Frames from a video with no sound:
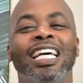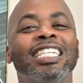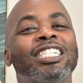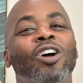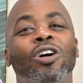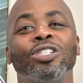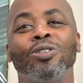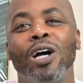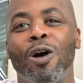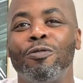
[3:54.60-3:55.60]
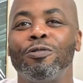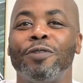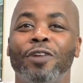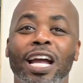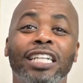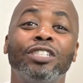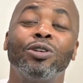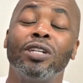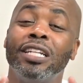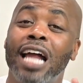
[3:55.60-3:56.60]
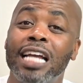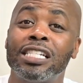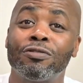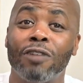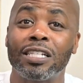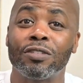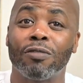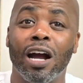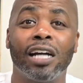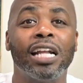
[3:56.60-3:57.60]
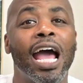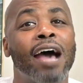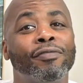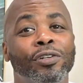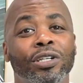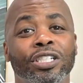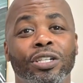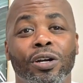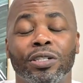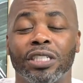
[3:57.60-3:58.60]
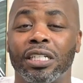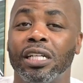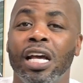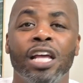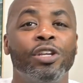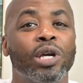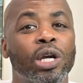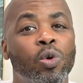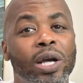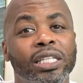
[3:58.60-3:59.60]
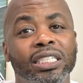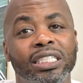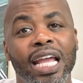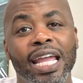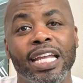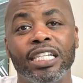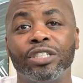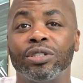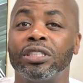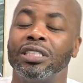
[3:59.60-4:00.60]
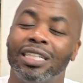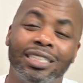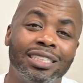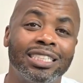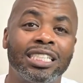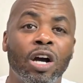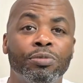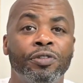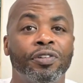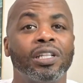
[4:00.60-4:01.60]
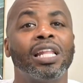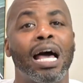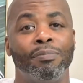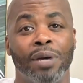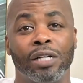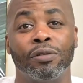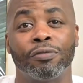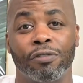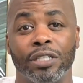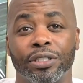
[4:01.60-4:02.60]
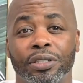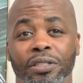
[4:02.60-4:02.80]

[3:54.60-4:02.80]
It's also helpful if you're heading to a nice restaurant after your excursion. You can quickly change and it just helps you feel a lot better and fresher.